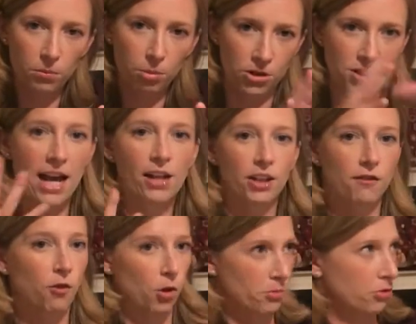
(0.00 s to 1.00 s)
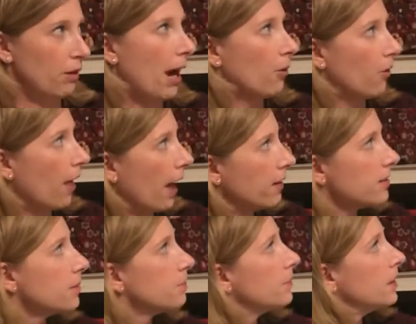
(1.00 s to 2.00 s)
personality forms around that.